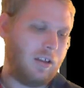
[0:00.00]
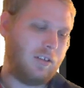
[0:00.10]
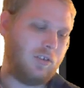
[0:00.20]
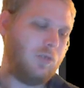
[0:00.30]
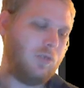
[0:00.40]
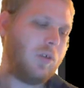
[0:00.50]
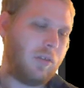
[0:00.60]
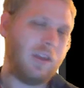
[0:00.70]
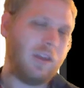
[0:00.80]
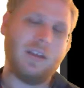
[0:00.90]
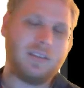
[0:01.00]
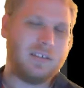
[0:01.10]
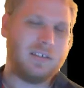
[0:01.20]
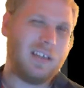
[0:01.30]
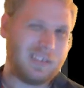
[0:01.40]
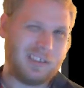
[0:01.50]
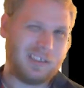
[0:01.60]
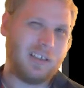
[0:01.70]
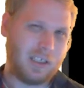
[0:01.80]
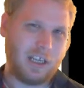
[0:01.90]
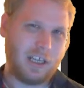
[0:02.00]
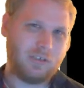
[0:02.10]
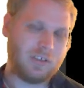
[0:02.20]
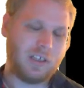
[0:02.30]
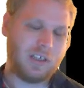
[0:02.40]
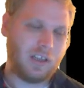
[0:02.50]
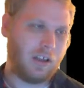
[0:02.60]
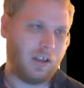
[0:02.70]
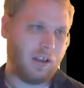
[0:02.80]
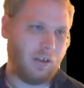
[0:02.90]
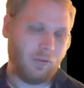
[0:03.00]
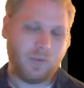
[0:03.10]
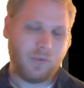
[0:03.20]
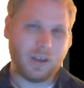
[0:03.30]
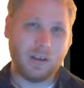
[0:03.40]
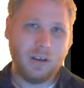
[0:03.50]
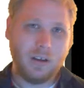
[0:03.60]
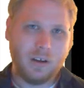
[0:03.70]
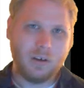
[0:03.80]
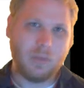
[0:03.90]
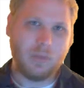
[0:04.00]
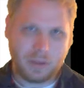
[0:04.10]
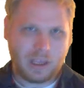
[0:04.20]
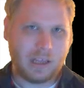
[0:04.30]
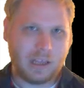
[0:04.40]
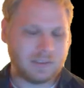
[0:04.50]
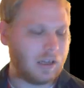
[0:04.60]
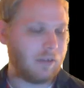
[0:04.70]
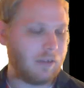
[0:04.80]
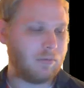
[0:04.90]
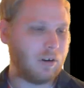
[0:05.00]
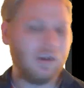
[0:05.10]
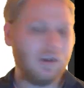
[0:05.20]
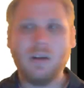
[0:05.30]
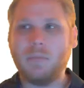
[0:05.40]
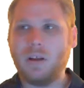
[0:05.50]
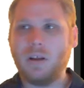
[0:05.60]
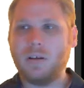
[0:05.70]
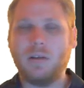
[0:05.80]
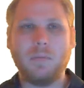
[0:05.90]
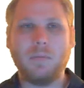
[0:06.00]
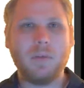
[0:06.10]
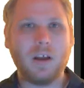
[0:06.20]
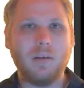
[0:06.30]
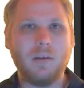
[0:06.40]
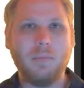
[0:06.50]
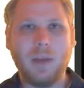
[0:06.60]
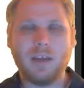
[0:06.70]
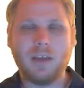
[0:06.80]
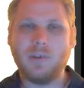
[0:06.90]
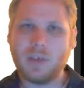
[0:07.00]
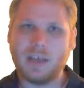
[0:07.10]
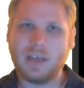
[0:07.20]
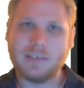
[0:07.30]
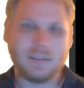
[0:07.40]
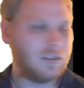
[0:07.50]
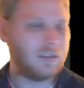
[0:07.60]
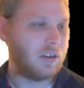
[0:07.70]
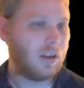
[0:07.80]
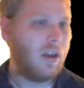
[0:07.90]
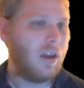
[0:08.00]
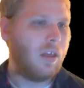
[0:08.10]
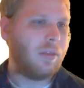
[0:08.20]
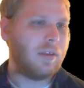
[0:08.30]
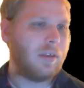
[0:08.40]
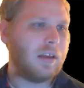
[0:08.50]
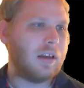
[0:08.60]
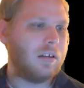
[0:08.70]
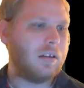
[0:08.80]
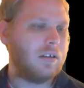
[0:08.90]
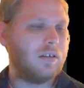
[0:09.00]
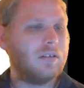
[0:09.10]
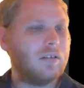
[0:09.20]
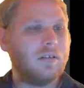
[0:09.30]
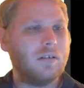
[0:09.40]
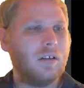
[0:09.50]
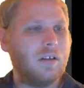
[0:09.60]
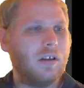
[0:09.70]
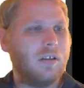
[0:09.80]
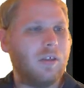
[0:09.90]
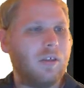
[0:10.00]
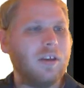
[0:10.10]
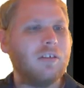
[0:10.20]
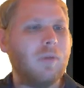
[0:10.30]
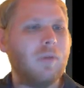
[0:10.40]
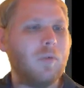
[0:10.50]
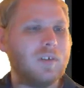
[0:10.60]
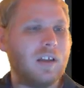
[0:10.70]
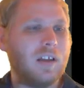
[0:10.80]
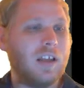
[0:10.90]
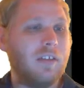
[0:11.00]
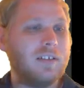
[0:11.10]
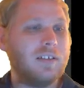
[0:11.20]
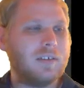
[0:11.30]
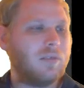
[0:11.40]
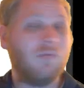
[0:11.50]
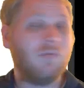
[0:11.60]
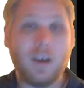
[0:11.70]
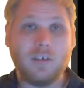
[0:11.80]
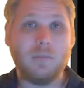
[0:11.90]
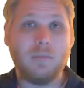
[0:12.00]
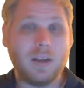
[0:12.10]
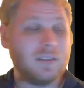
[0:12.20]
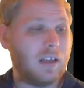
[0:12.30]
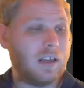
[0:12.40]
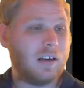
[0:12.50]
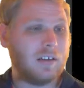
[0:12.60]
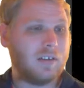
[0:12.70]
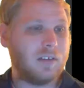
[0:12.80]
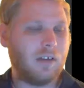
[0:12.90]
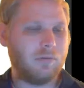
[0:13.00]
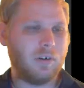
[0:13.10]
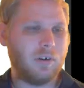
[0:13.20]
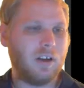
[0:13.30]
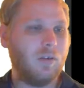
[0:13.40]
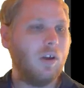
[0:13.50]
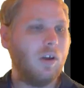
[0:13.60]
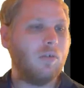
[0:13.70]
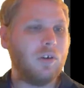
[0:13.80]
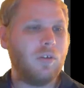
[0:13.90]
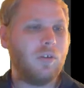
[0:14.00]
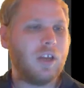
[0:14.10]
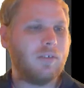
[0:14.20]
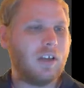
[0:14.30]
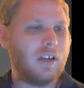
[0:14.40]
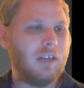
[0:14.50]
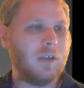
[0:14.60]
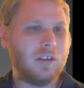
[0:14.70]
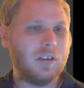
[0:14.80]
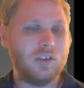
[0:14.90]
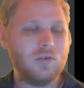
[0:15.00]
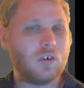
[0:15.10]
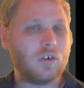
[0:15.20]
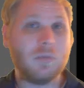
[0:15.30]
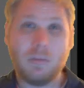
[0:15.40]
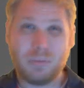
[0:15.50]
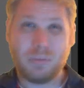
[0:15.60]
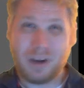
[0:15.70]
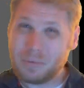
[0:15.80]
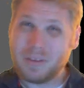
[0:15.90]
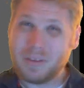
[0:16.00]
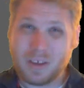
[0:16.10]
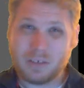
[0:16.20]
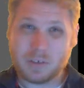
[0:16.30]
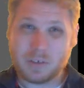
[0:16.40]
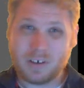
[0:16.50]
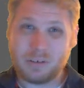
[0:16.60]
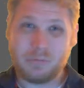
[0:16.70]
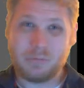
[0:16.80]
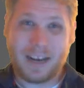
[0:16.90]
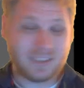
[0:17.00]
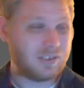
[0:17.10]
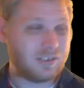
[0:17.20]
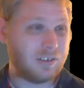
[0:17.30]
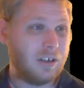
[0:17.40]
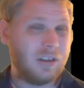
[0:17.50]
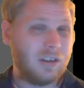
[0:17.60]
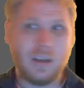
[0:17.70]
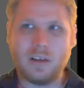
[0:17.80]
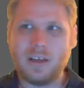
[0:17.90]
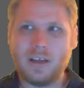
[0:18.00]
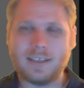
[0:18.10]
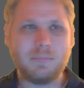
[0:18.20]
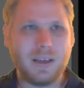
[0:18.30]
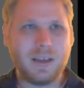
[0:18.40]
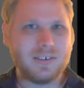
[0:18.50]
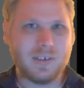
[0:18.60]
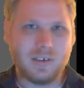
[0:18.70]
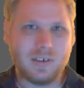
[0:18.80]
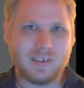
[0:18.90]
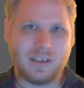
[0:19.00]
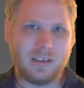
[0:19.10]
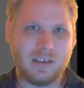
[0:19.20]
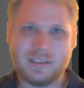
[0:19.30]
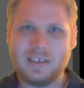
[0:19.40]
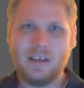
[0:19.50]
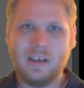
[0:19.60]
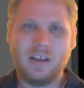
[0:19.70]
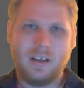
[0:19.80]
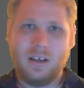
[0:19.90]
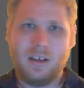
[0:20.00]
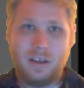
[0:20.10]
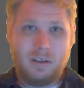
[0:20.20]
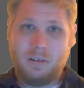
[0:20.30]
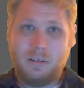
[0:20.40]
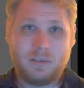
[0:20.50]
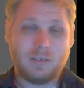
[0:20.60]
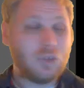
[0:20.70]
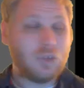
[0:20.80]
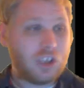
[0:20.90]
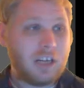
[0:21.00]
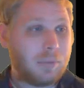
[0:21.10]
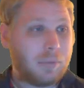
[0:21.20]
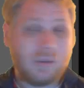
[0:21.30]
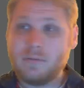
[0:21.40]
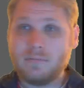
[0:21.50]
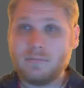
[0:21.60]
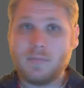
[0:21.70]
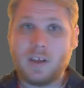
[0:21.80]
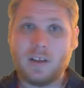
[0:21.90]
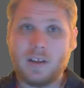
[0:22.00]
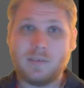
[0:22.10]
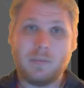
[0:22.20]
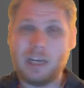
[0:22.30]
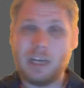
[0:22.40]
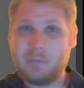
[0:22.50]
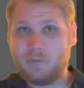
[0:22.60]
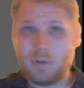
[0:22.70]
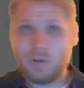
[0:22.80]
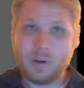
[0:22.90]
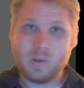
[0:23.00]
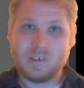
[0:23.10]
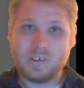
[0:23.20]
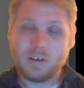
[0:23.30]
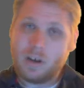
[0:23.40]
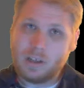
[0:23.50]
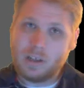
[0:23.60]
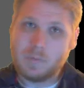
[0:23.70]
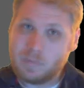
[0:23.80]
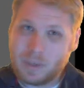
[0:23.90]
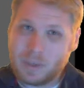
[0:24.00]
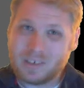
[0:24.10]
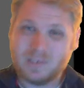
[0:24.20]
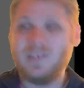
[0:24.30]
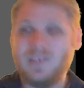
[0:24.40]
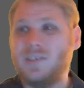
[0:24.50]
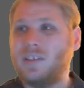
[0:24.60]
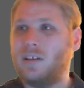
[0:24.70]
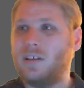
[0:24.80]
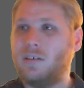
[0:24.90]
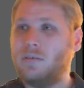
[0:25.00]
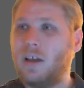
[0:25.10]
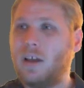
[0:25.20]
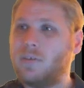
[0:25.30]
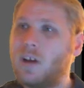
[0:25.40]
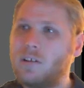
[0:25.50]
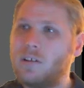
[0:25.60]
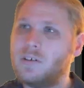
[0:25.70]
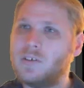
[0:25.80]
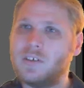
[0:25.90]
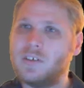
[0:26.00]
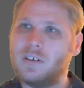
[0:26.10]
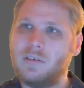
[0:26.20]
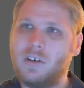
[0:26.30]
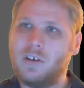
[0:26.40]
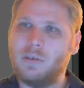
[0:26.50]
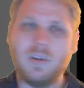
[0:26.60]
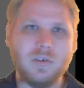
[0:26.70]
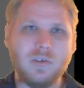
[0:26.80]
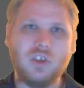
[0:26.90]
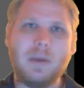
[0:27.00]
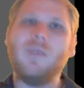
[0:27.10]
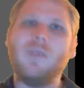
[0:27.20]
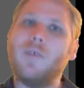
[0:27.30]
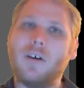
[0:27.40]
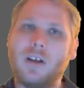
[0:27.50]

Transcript: so you wouldn't think it's necessarily naturally a fit with CAD software, but I'm going to kind of make a few cases here. The thing to remember is that, again, this is vector-based editing software. Now, when you think of an image, you normally probably think of what's called a raster. It has pixels, and it's some shape, and it's made up of rows and columns of pixels, and they have colors, and when you zoom out far